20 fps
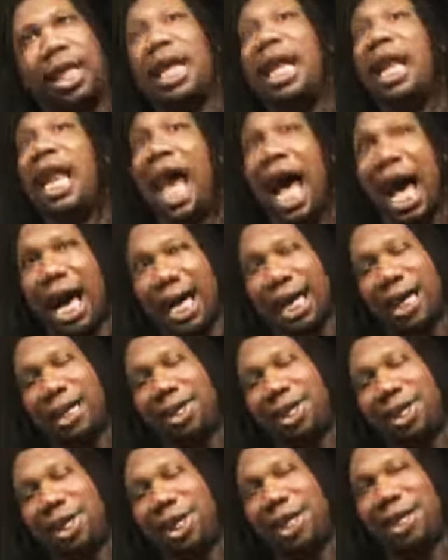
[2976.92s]

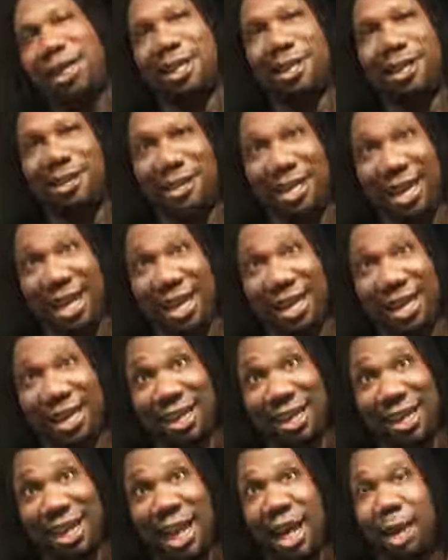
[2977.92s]
lying, cheating, and stealing
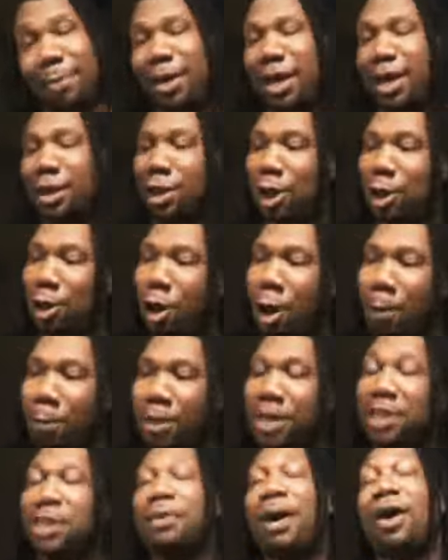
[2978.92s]
because the
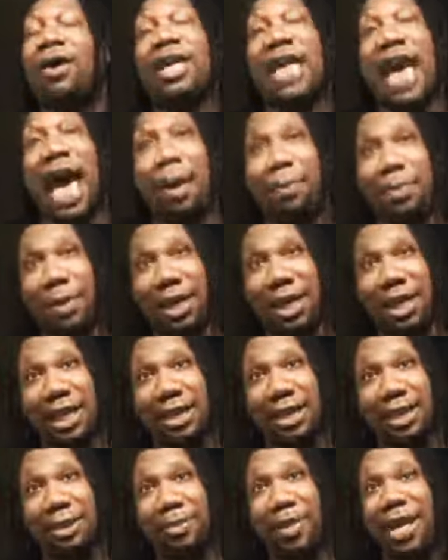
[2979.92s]
corporate is about
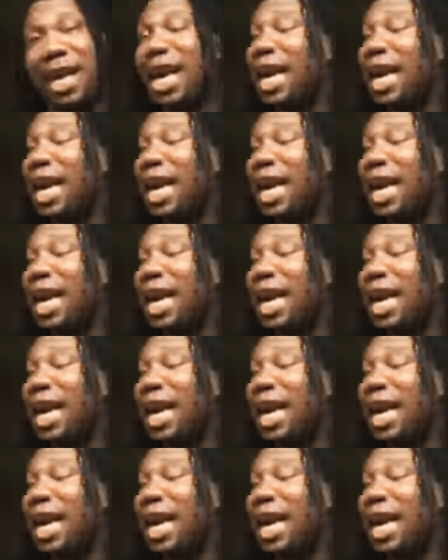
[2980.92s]
capitalism.